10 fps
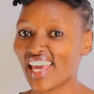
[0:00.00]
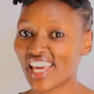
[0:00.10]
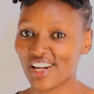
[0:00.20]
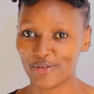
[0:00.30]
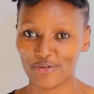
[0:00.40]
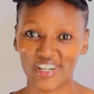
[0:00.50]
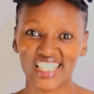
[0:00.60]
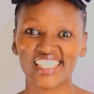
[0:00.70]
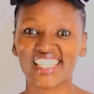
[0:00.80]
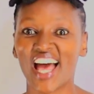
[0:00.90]
Hello
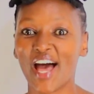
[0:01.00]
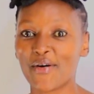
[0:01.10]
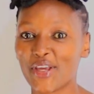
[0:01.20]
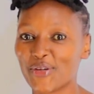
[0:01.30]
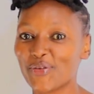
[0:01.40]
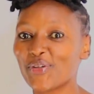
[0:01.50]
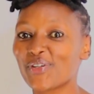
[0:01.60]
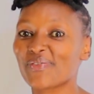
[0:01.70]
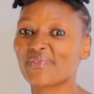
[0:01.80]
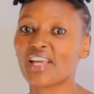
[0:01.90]
friends, how are you?
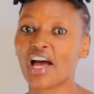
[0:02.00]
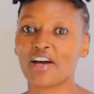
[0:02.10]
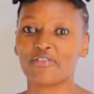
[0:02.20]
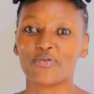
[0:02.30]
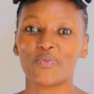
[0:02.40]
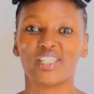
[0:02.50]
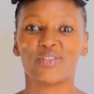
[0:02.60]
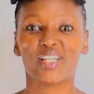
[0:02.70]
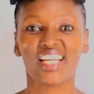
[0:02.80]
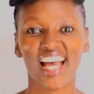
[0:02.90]
How have you been
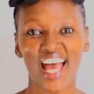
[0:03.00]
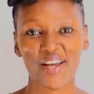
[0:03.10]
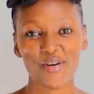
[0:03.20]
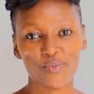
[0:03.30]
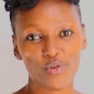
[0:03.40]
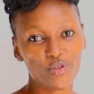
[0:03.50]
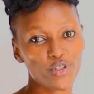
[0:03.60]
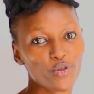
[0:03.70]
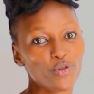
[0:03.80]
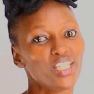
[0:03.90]
doing? I hope you're
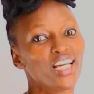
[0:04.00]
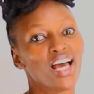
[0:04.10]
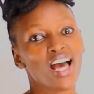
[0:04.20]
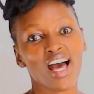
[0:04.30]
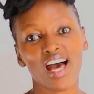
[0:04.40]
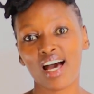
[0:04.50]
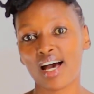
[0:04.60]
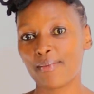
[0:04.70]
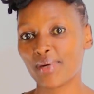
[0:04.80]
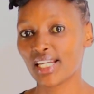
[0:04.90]
doing good.
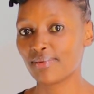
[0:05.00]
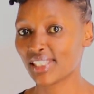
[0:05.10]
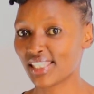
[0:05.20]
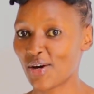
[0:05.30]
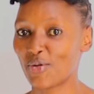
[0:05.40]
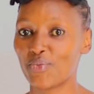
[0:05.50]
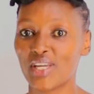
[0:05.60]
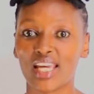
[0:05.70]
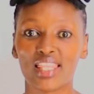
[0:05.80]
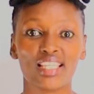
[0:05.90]
My name is
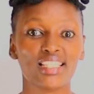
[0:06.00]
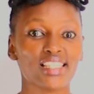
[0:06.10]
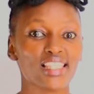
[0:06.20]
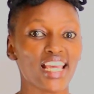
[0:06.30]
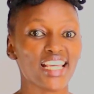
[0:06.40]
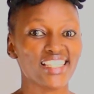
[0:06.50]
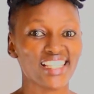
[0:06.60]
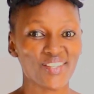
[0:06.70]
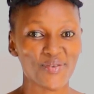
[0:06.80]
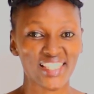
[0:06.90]
Naomi and this is the
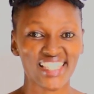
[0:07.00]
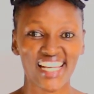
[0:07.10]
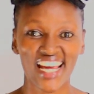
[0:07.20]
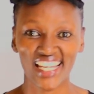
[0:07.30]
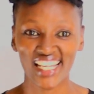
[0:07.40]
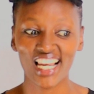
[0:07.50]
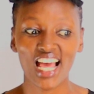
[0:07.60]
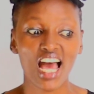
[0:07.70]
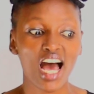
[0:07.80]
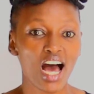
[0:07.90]
Easy QS channel.
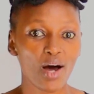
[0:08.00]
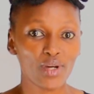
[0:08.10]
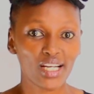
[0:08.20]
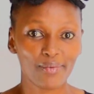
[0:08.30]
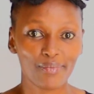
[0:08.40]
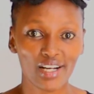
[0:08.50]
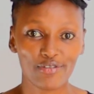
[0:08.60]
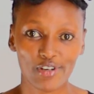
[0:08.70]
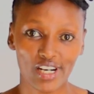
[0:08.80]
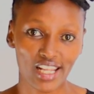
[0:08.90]
Welcome back
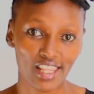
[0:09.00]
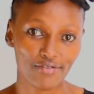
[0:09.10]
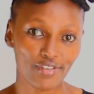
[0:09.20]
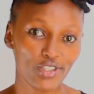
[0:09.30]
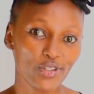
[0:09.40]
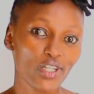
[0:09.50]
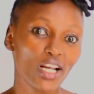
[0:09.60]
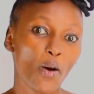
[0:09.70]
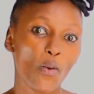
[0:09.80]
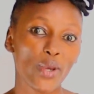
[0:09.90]
for another
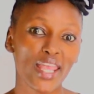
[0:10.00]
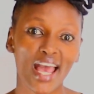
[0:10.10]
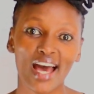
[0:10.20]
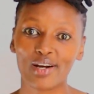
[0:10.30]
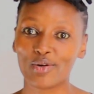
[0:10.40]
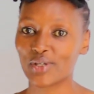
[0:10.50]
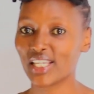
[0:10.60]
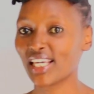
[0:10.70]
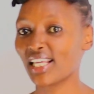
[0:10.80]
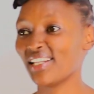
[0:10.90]
video. We are
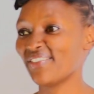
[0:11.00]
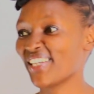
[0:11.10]
looking